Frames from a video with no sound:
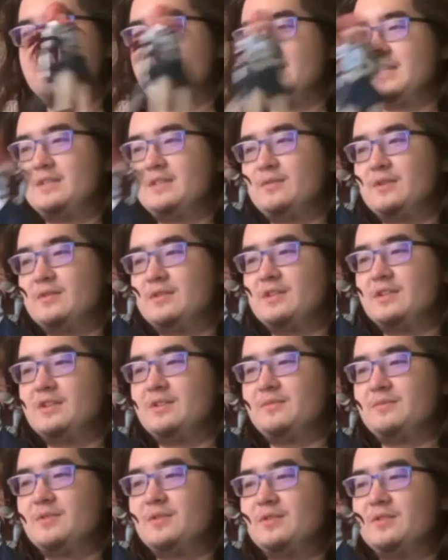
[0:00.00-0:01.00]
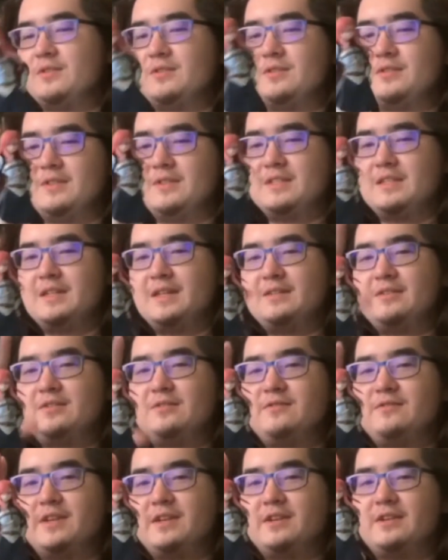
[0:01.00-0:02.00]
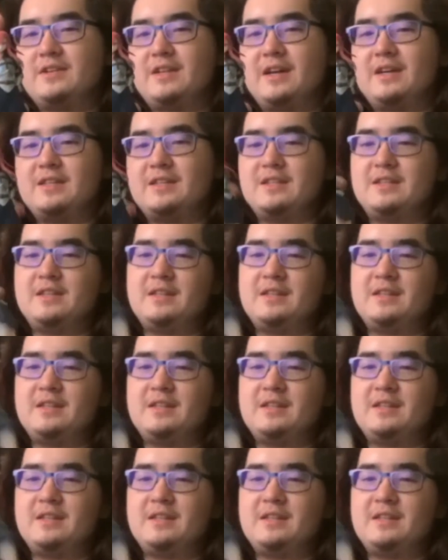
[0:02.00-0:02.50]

this when it was still on pre-order. It's a nice little figure. Kind of,